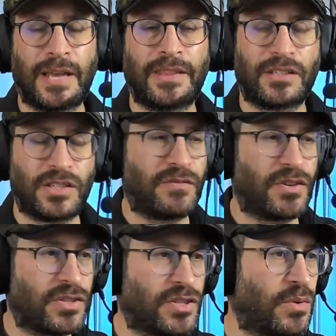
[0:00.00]
I think just
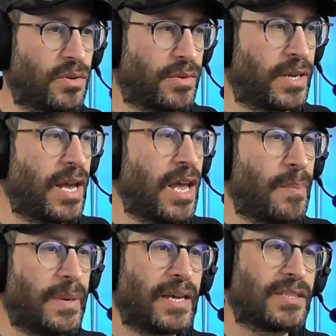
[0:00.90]
version 2 or 3,
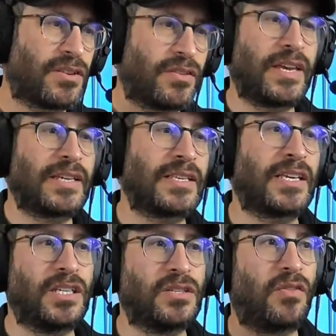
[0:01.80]
because there are things that
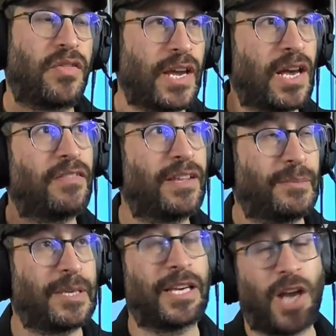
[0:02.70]
you'll think of that will
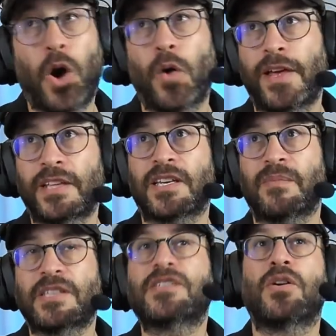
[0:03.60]
be like, oh, that's going to
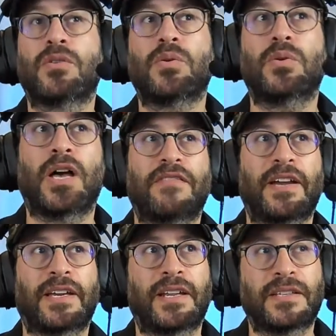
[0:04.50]
be so cool if
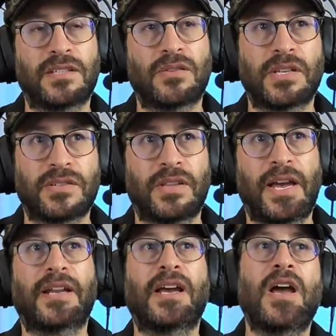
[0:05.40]
get it to do this or
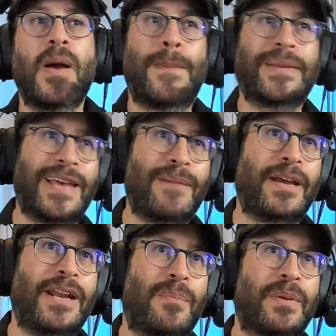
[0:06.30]
that. But that might
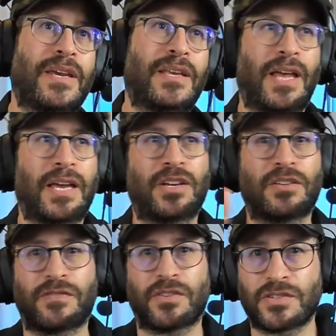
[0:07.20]
not be like your
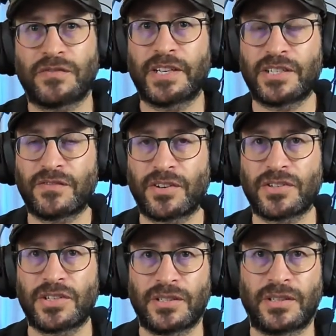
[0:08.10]
first
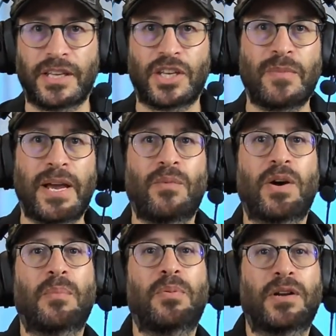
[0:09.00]
version. Like you might want
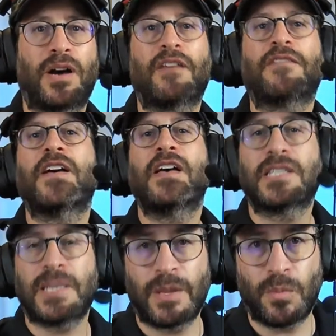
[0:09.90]
to put off
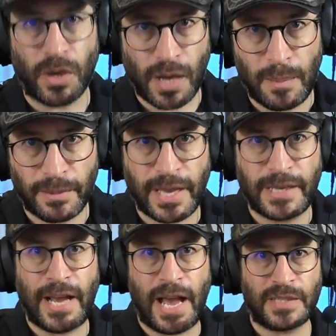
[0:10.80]
some of the more
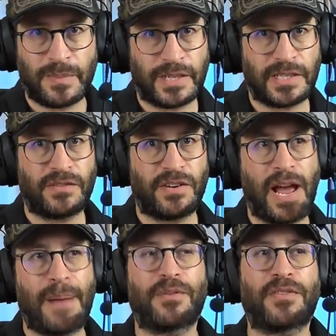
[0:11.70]
complicated aspects of your
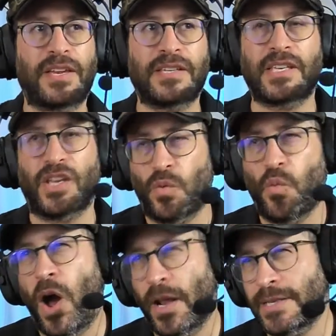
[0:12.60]
app or things that you
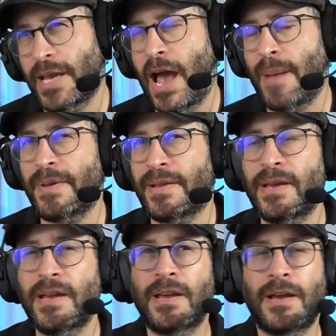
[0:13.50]
want to happen,
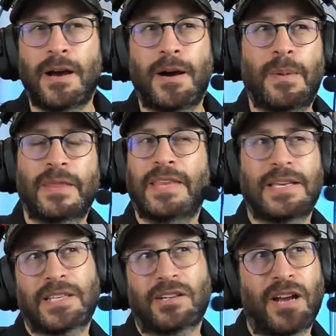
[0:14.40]
but things
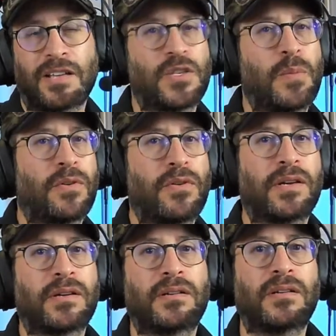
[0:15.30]
that are not super
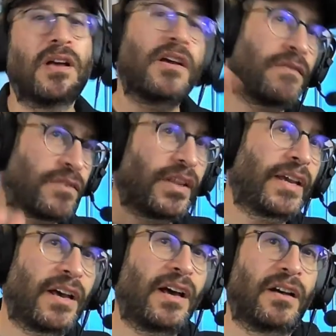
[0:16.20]
critical for
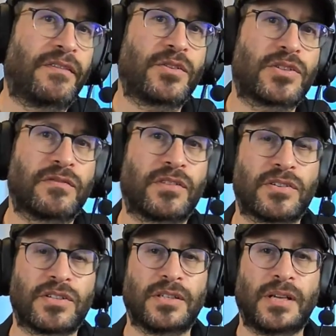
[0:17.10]
like a future
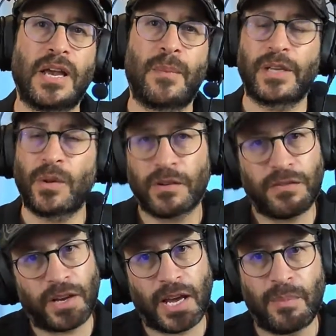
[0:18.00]
version. But you don't want to
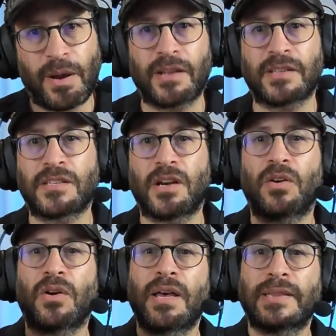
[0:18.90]
forget about it,
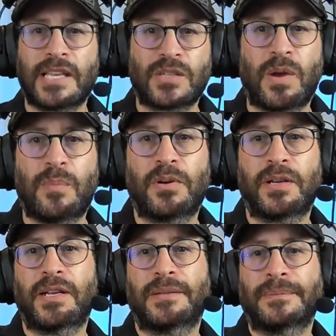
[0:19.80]
so that's where I put it.